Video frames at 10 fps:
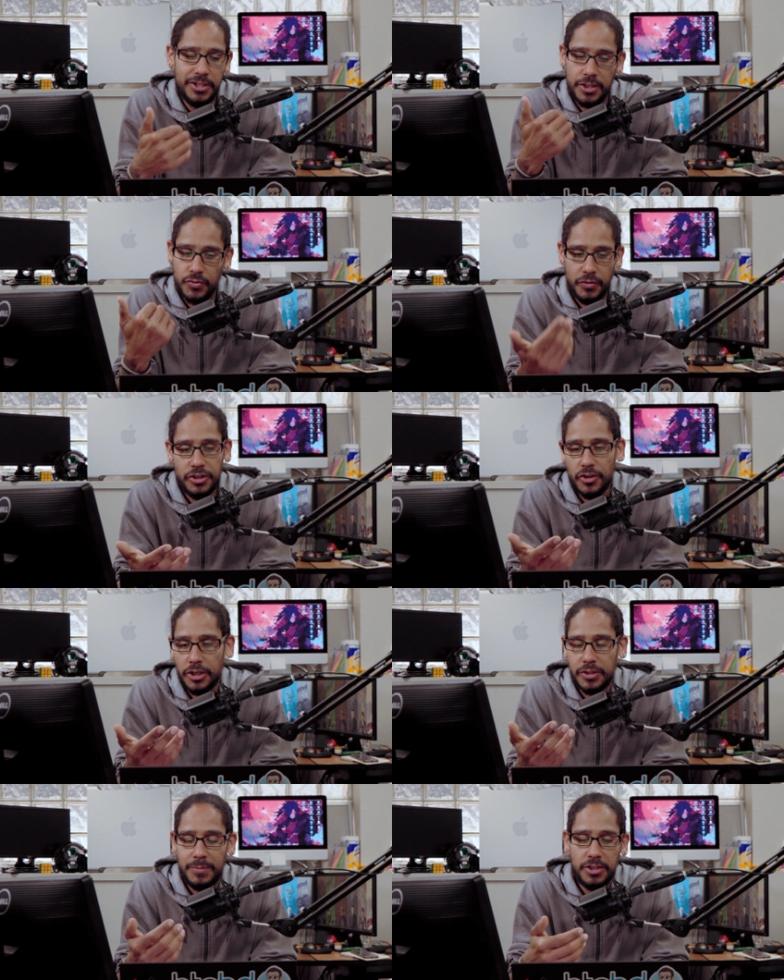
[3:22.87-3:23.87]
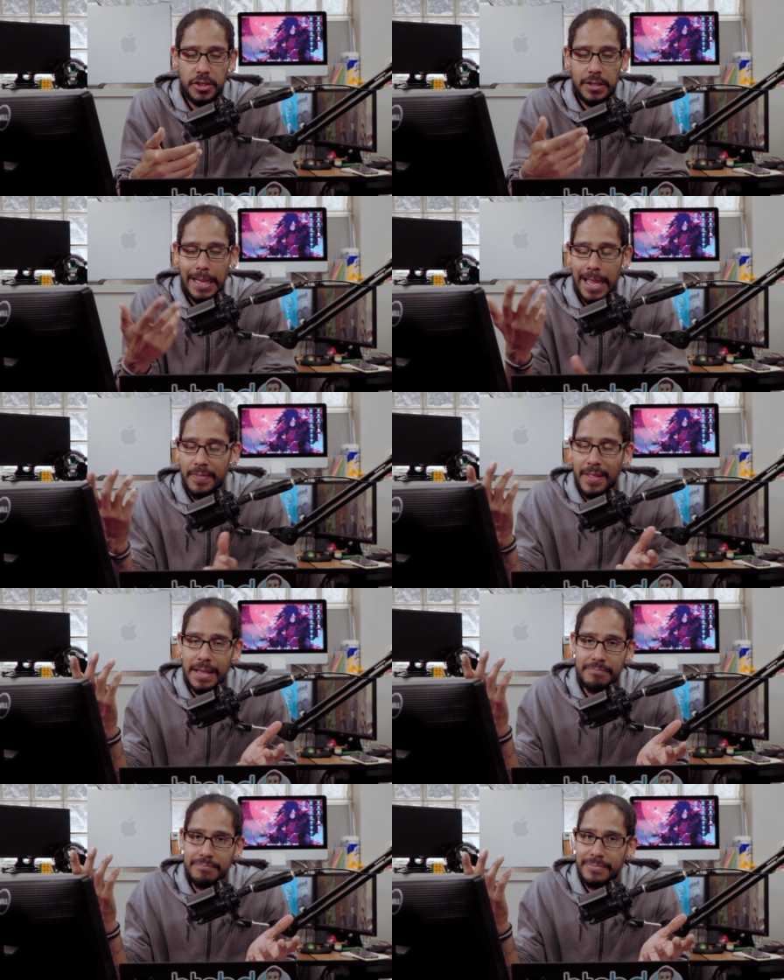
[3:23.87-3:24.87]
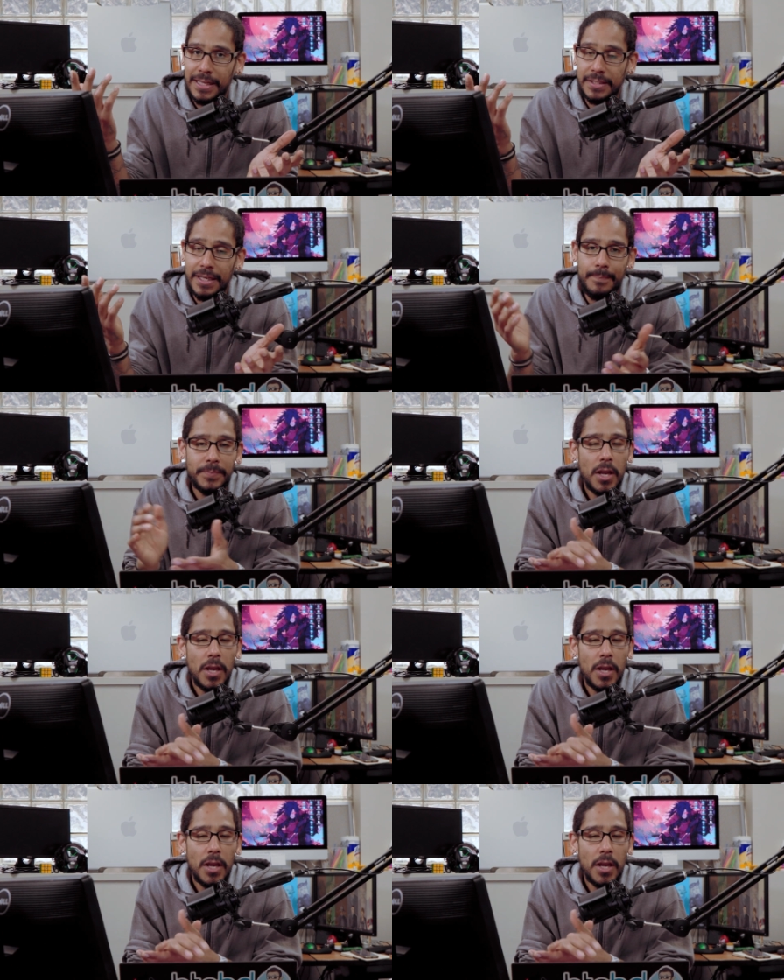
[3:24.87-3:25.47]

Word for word: Just restart your machine, and then that's it.